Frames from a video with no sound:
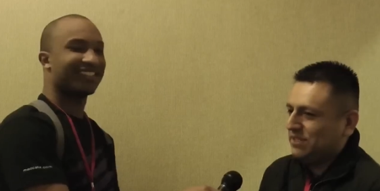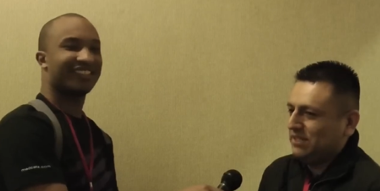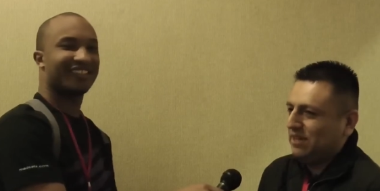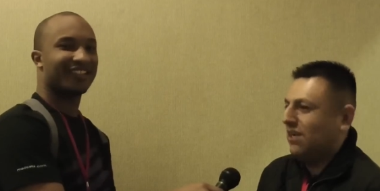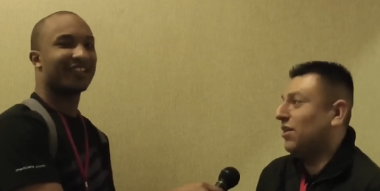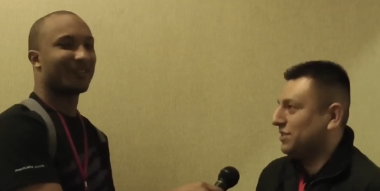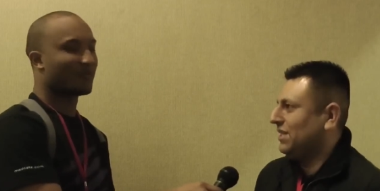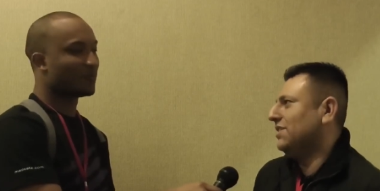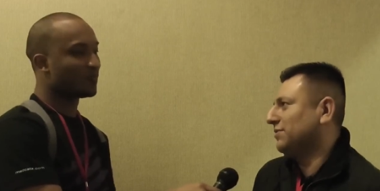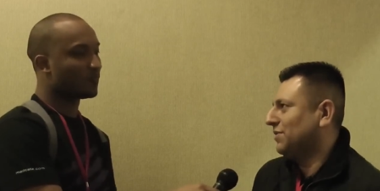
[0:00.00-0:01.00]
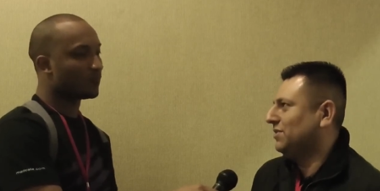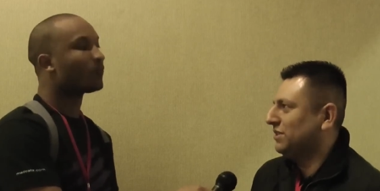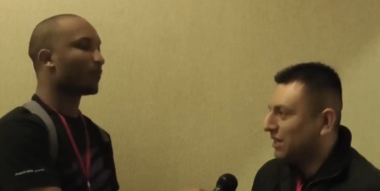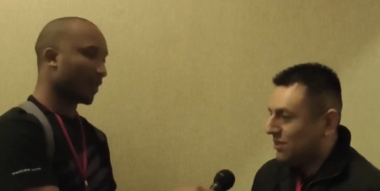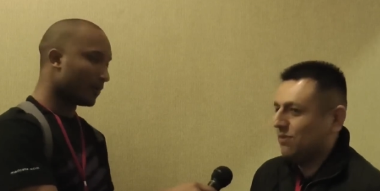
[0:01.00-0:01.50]
Speaker 1: So and RTS, of
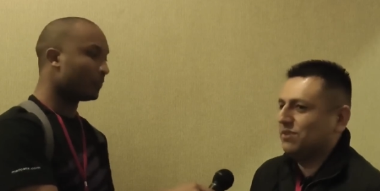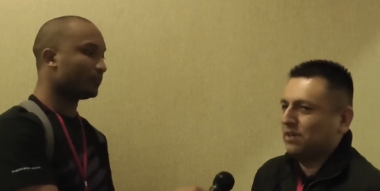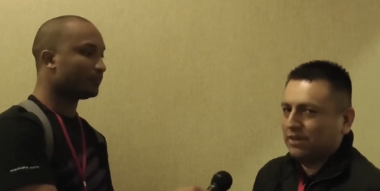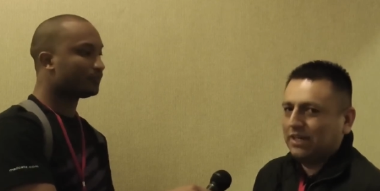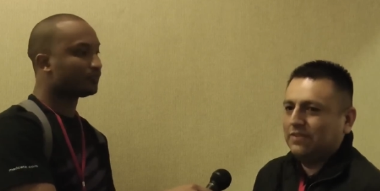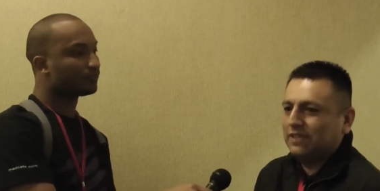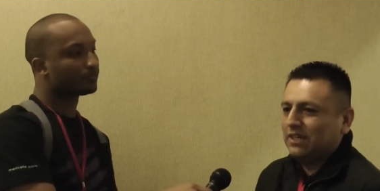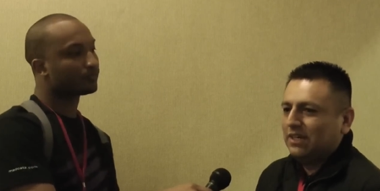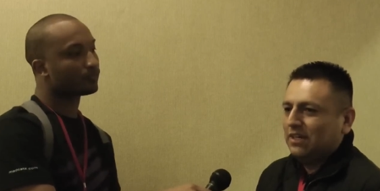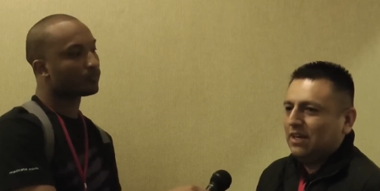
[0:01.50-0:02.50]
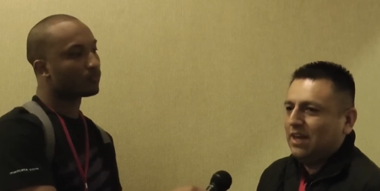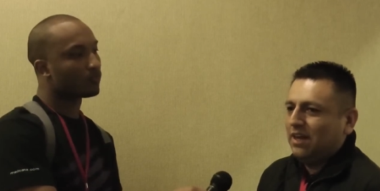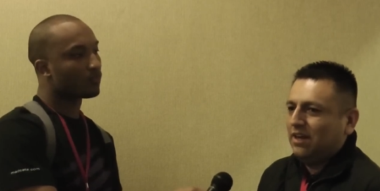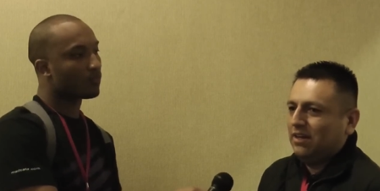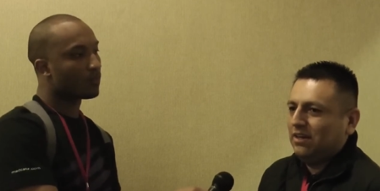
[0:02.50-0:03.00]
course, it was StarCraft,
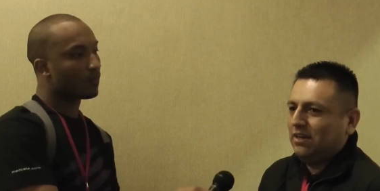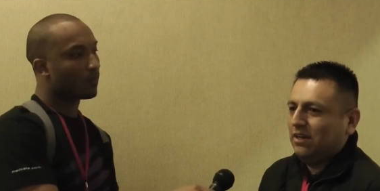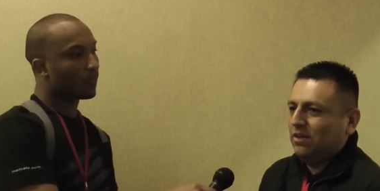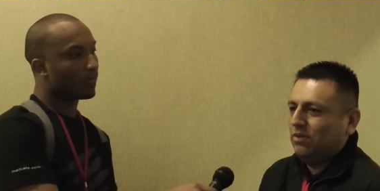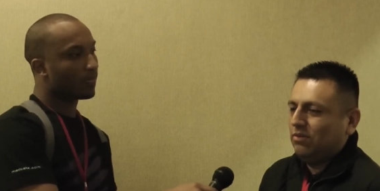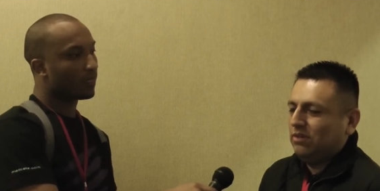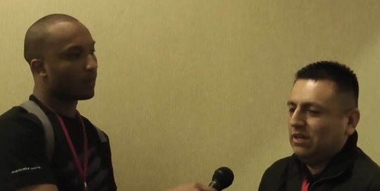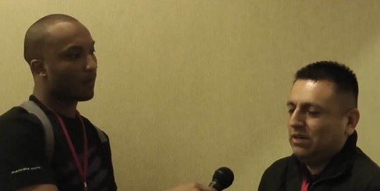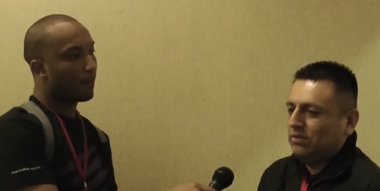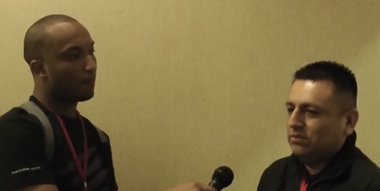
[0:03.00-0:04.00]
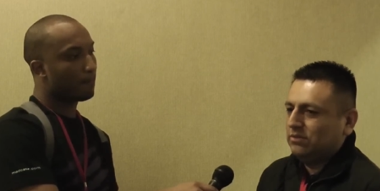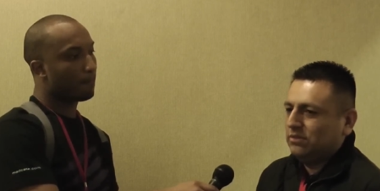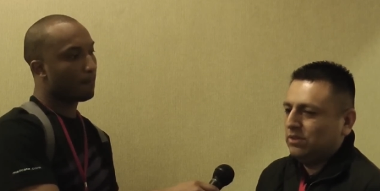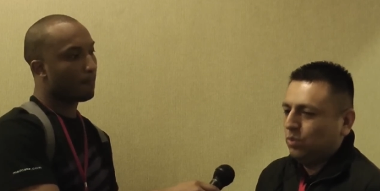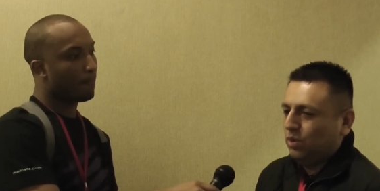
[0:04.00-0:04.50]
and uh, you know
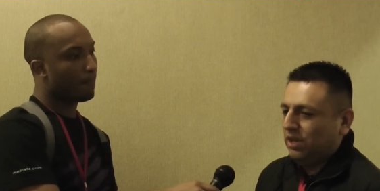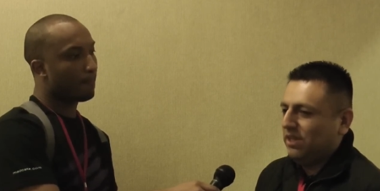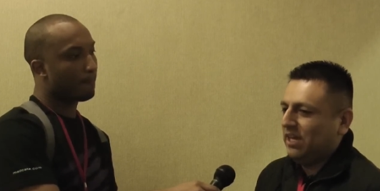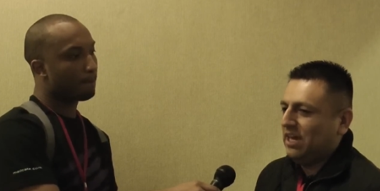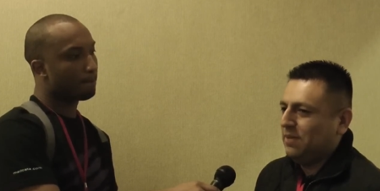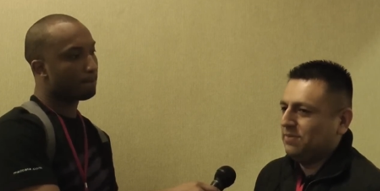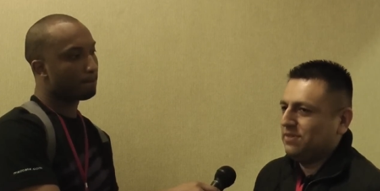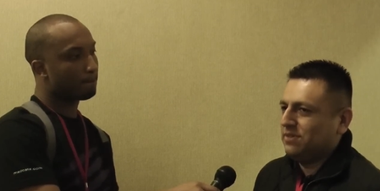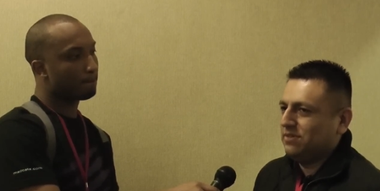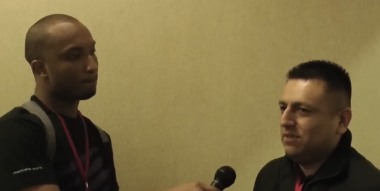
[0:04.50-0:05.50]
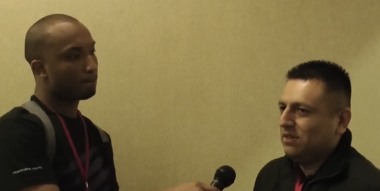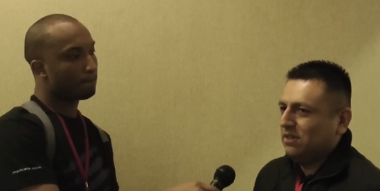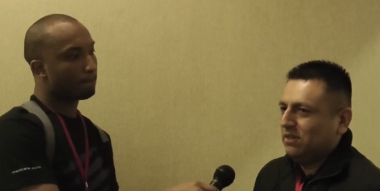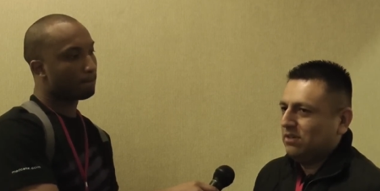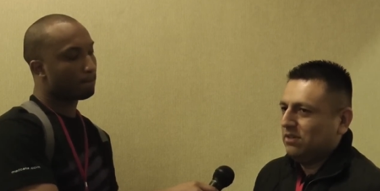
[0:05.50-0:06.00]
one of the games.
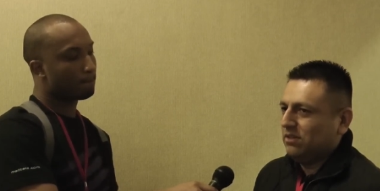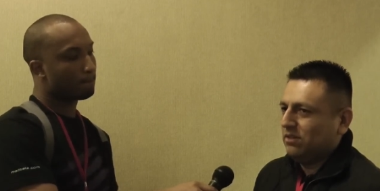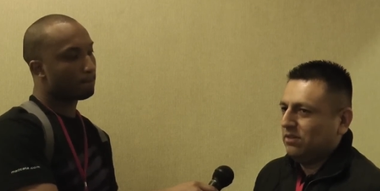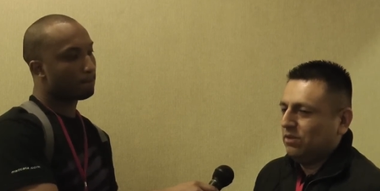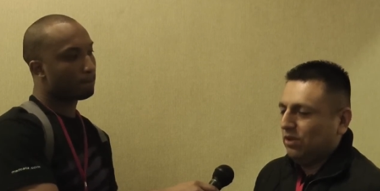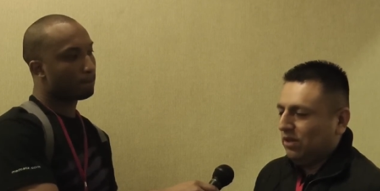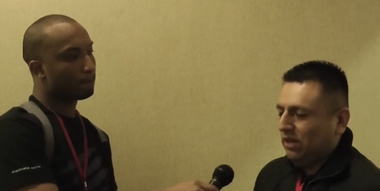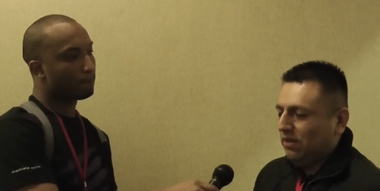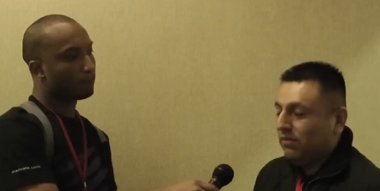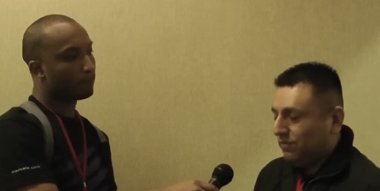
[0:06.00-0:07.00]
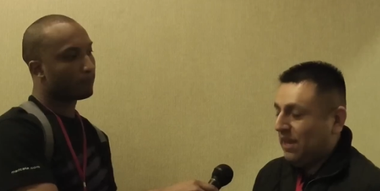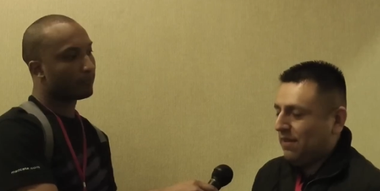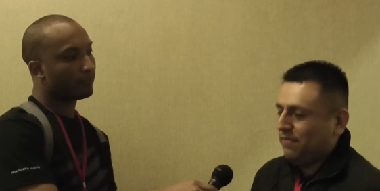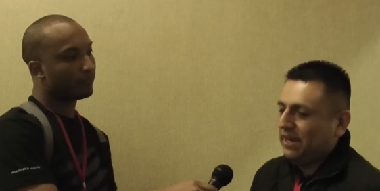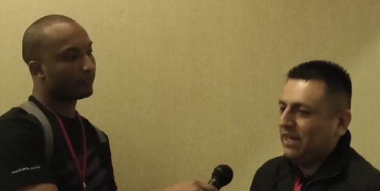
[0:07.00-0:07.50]
No, even if they
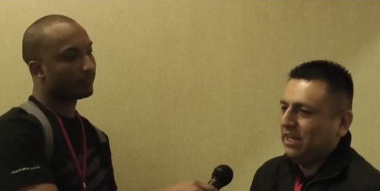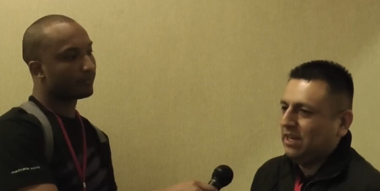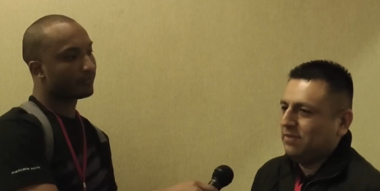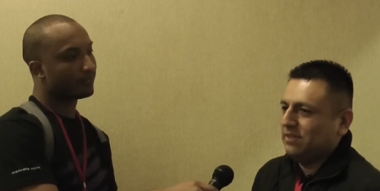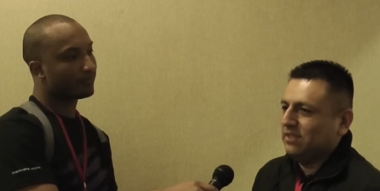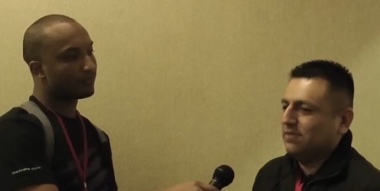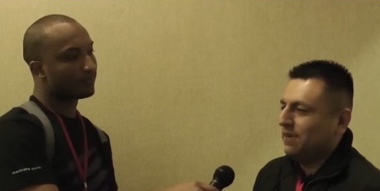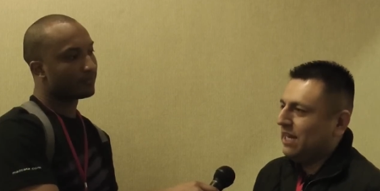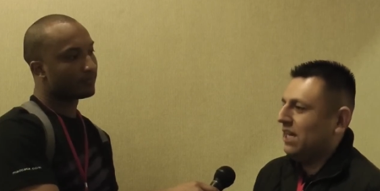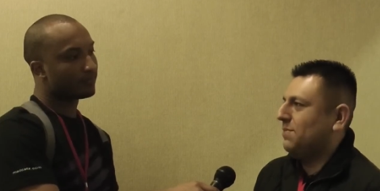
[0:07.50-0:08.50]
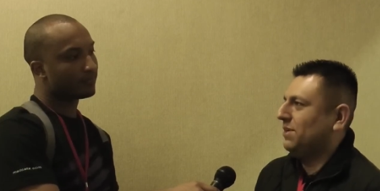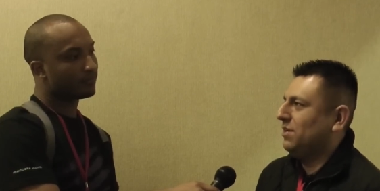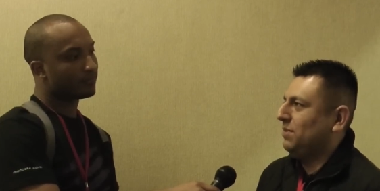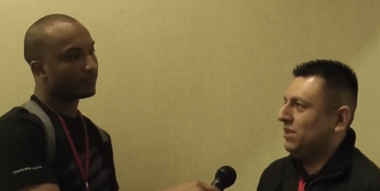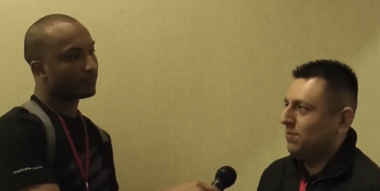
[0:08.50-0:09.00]
have a fighting game, is a fighting game
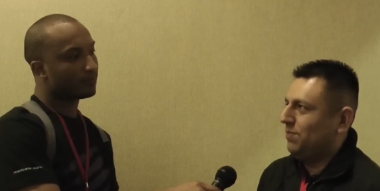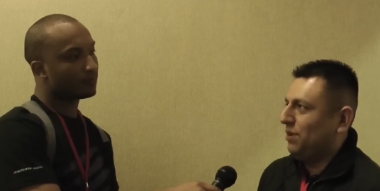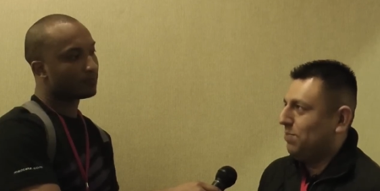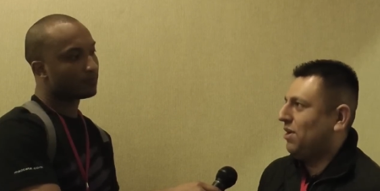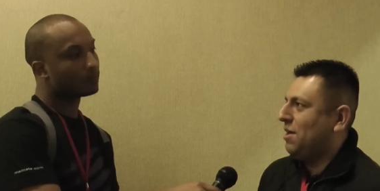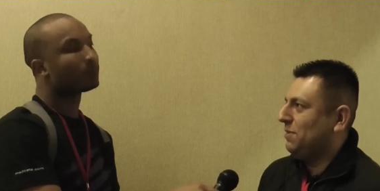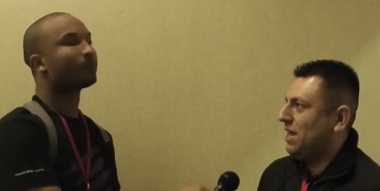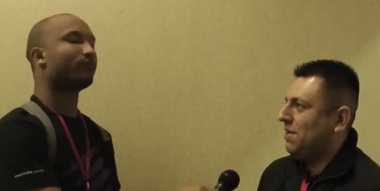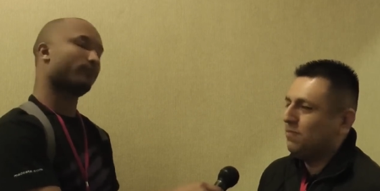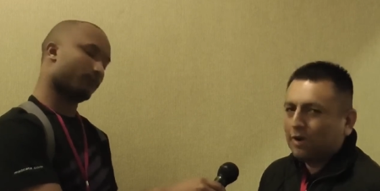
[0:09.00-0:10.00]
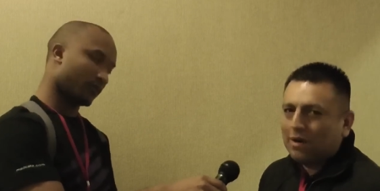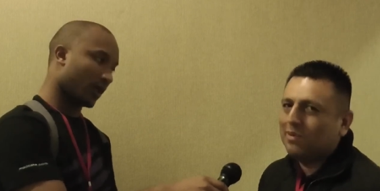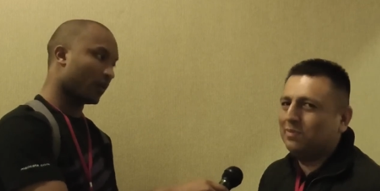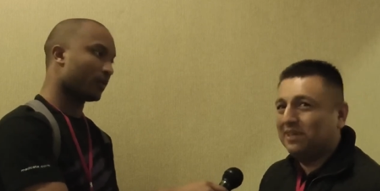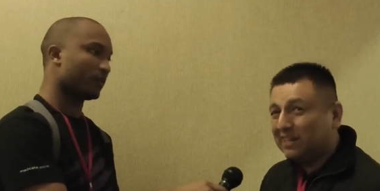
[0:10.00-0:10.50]
going to be their, their prime game?
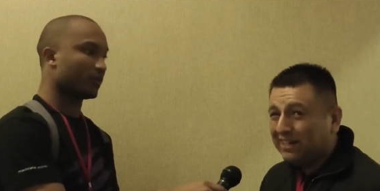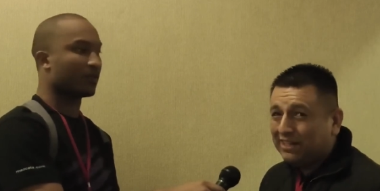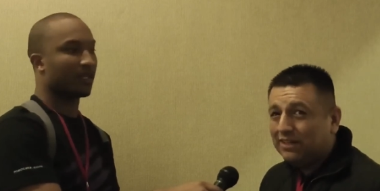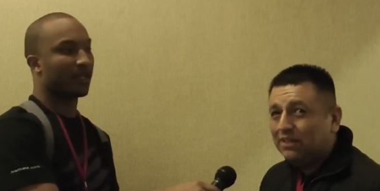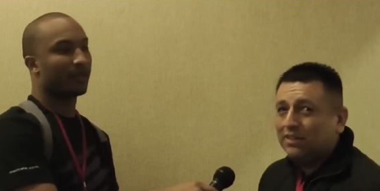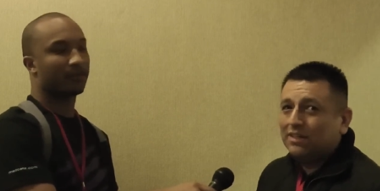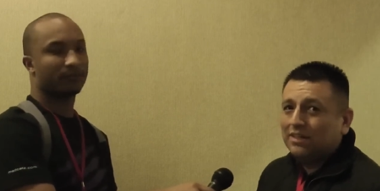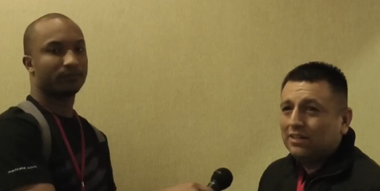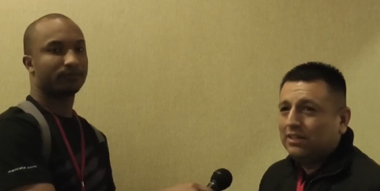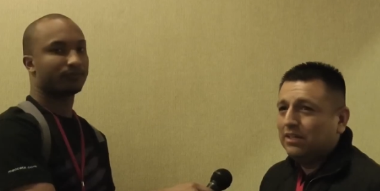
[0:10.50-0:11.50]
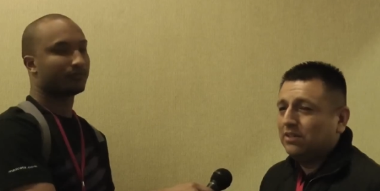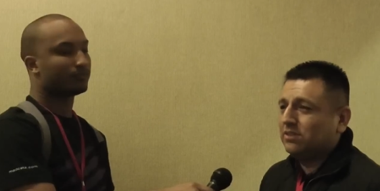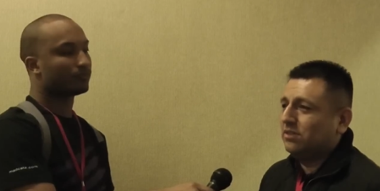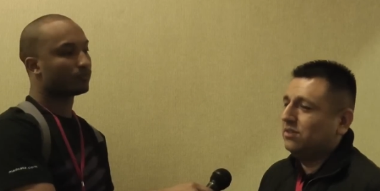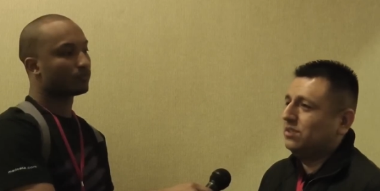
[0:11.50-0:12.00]
Probably not. Yeah you know,
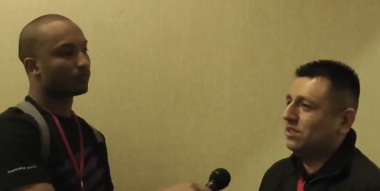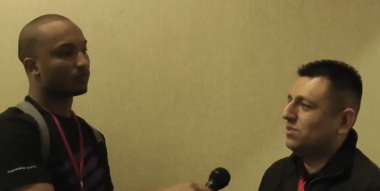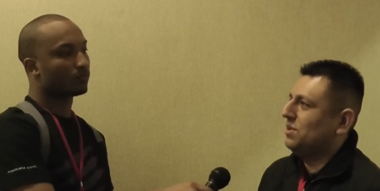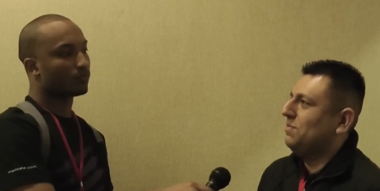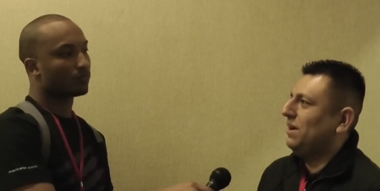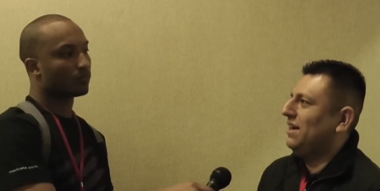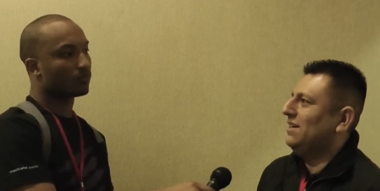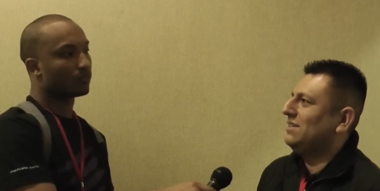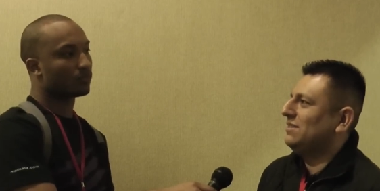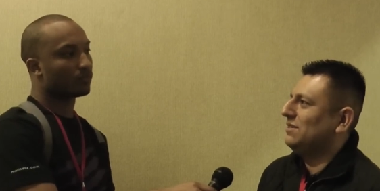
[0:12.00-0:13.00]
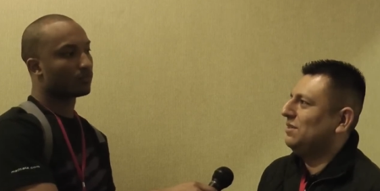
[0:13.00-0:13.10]
so there's extreme bias